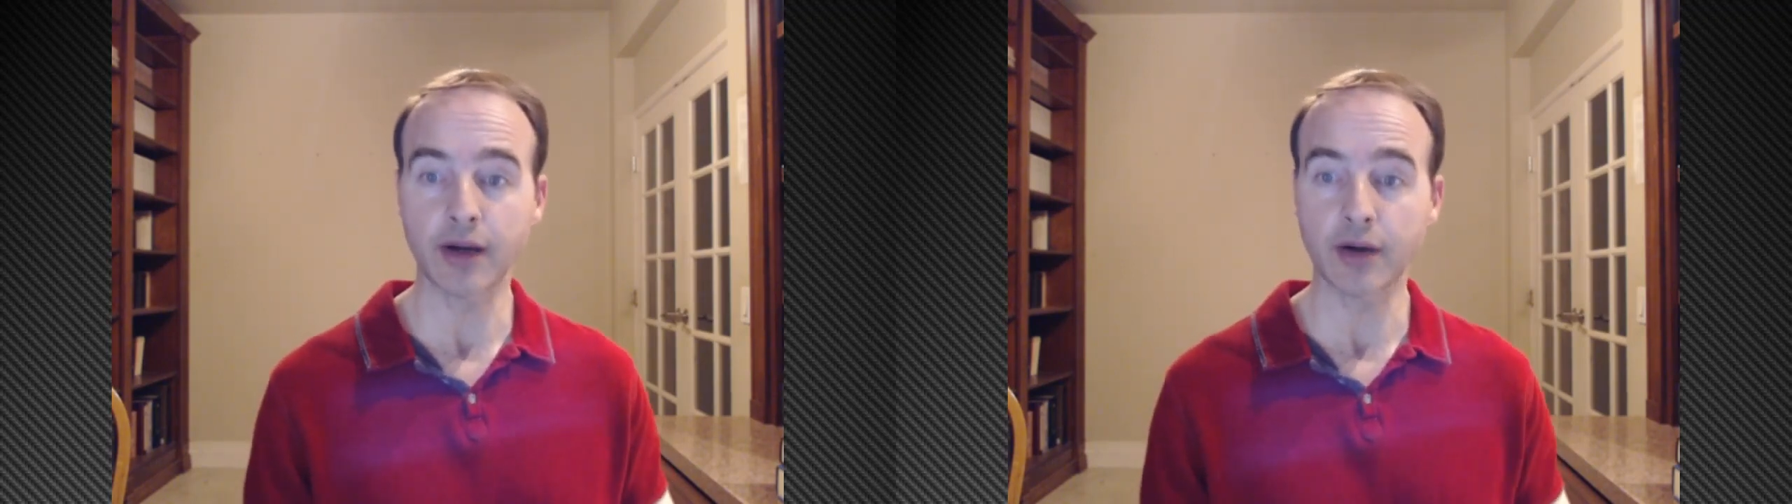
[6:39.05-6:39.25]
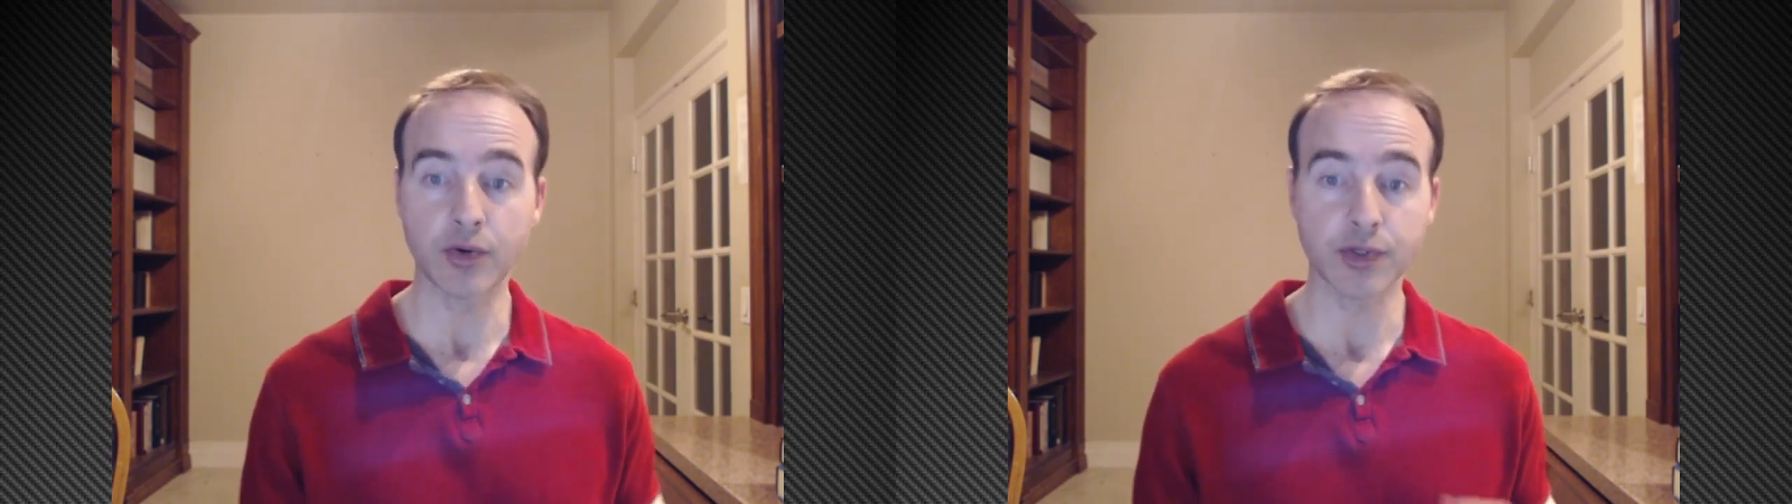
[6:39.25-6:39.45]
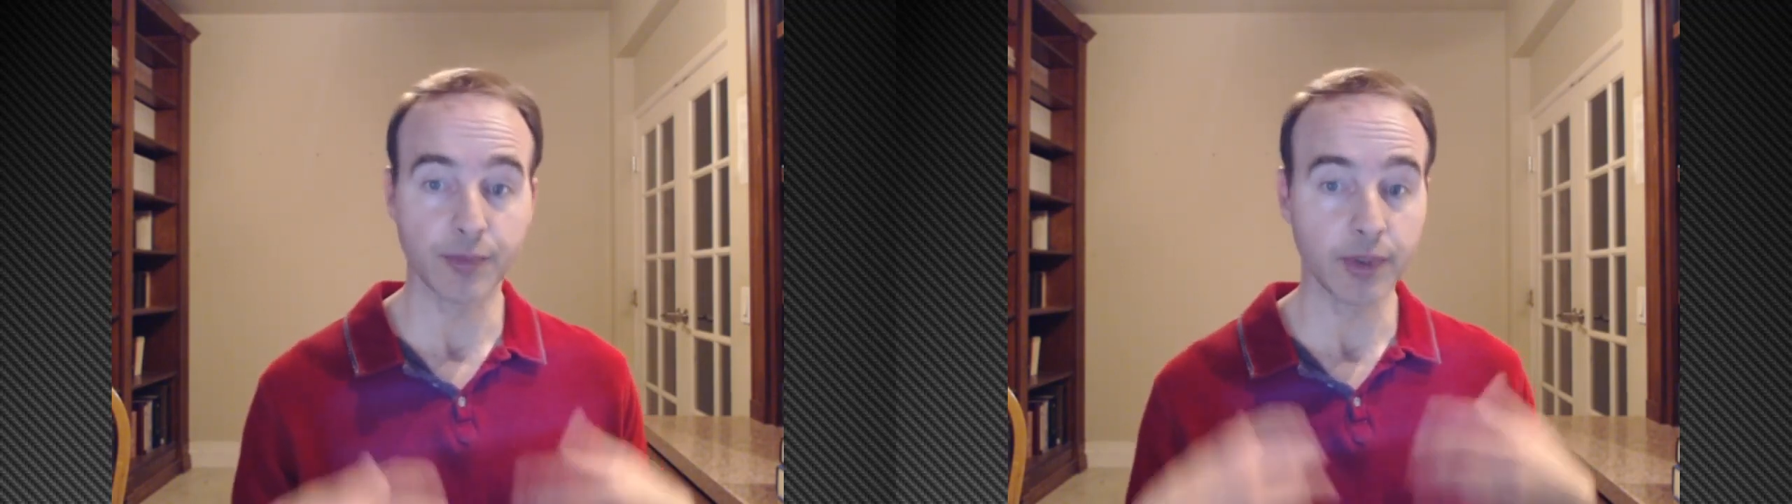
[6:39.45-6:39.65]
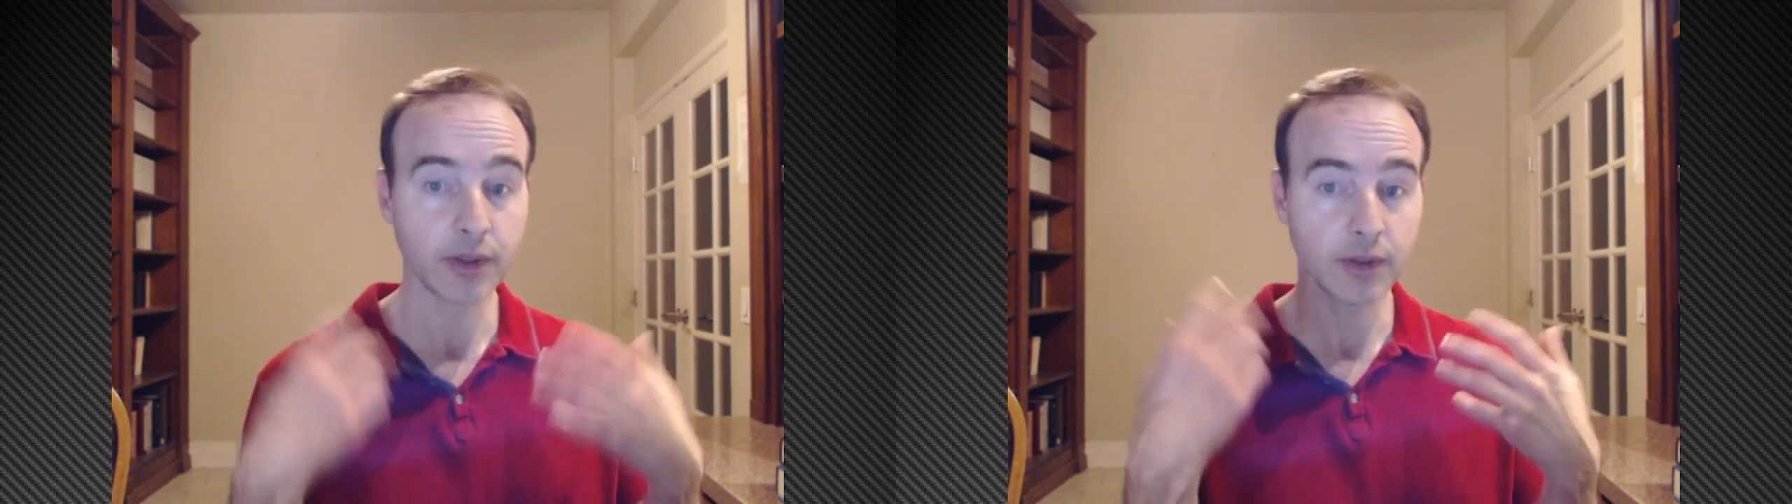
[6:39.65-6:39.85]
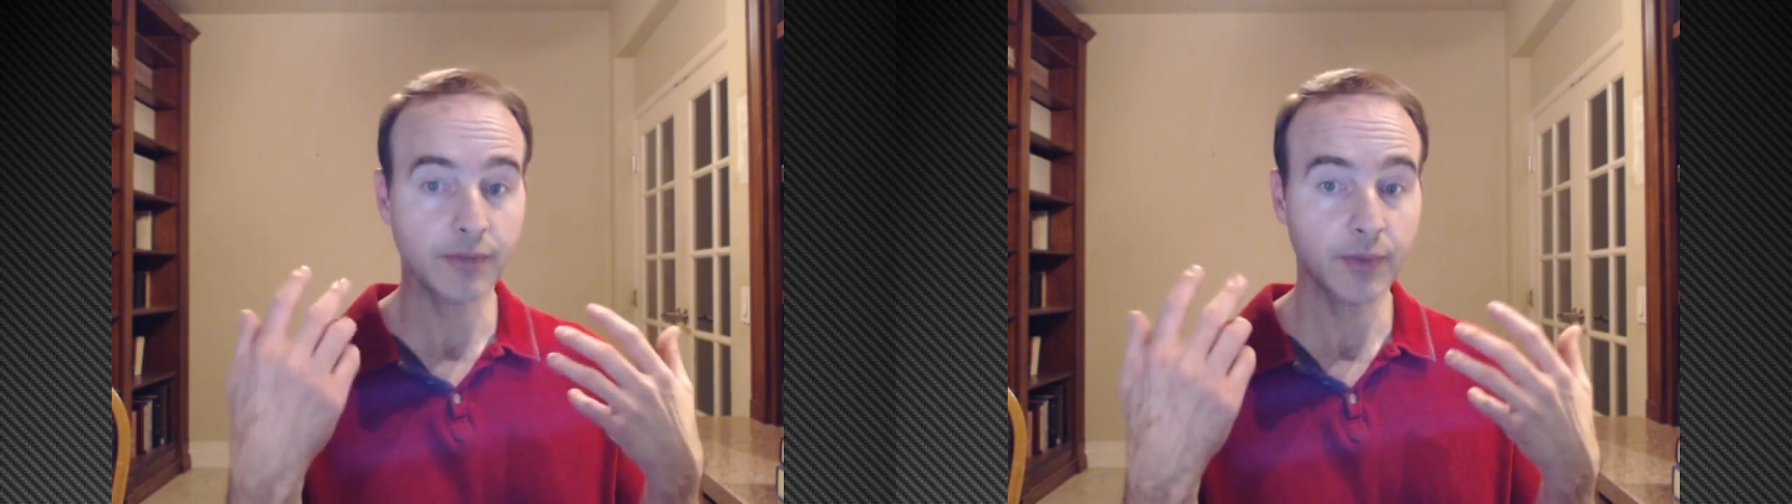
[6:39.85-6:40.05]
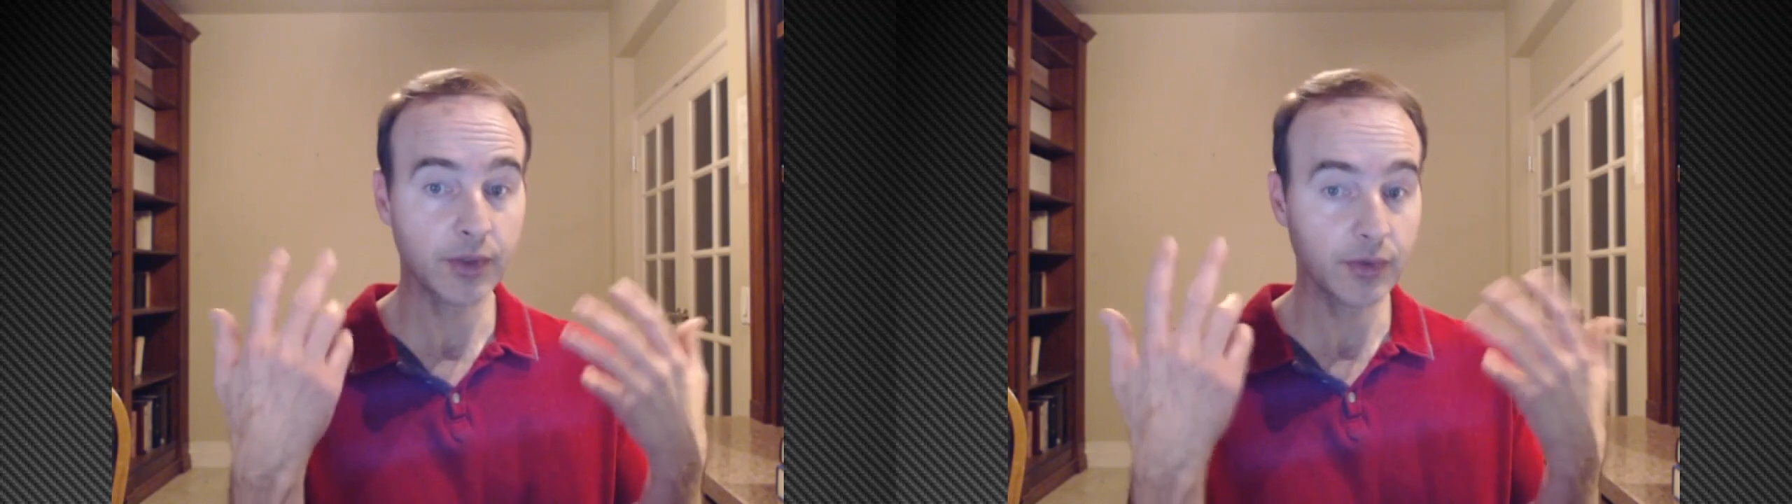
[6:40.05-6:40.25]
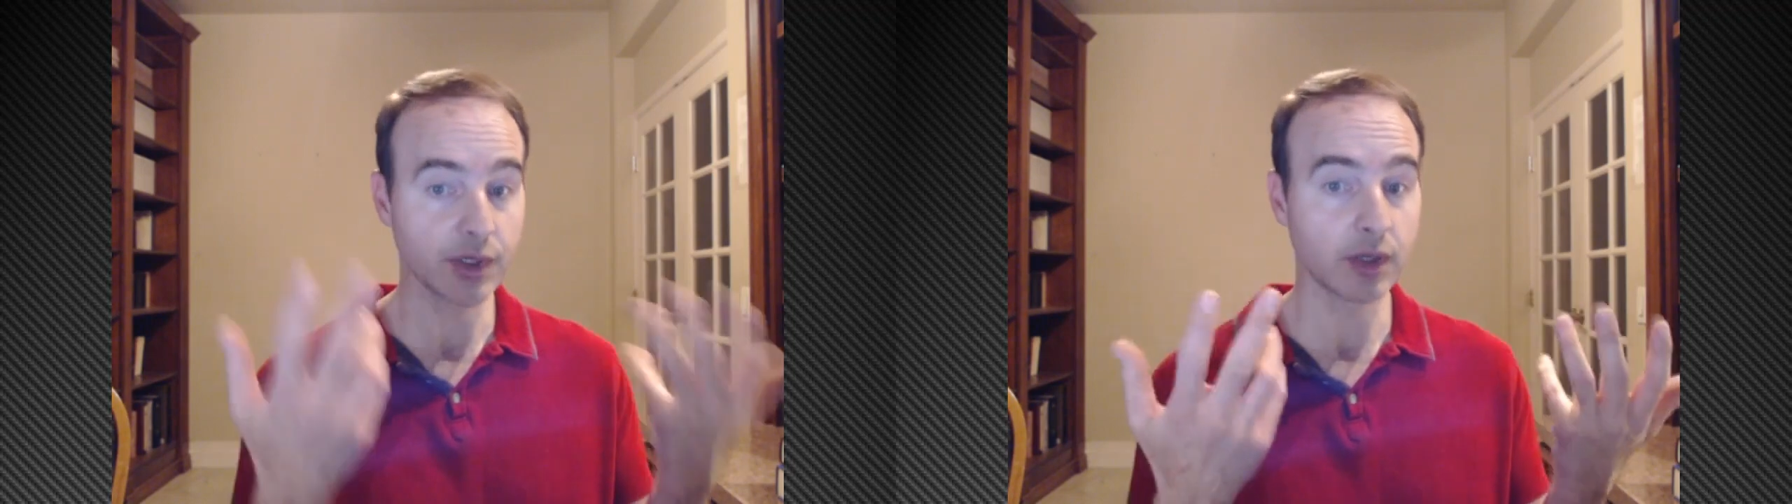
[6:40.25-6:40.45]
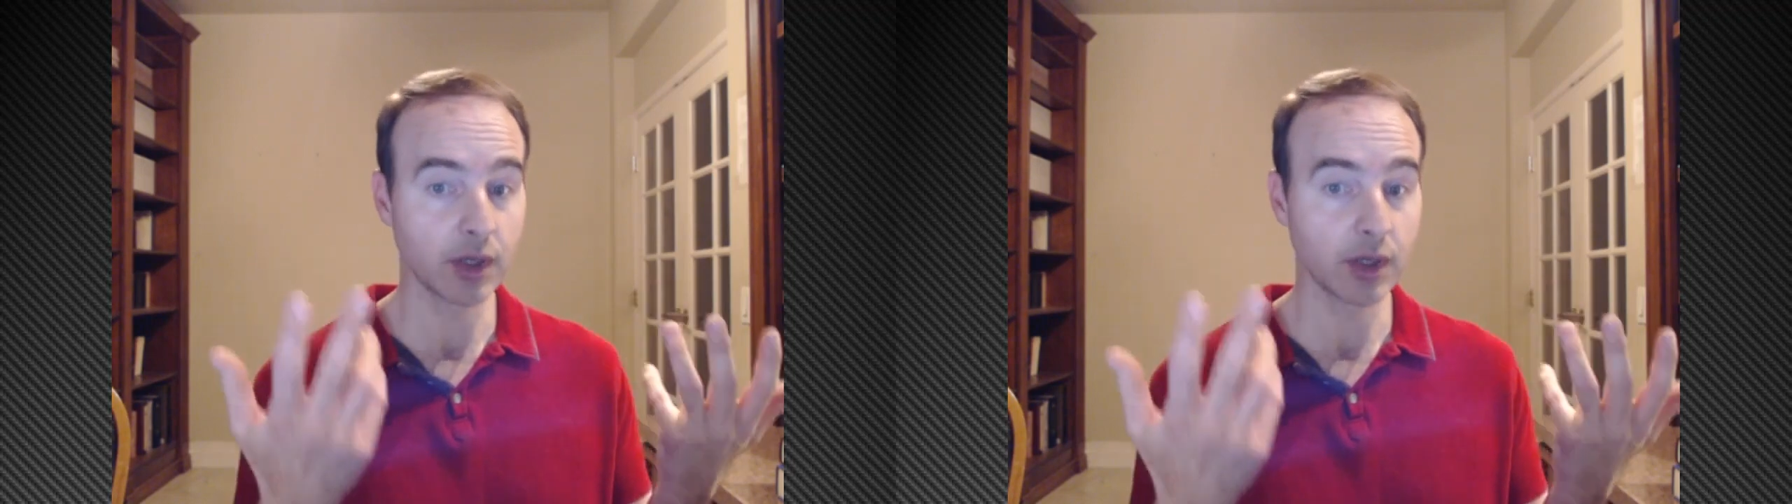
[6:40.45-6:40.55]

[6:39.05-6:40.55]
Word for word: and of course if we use our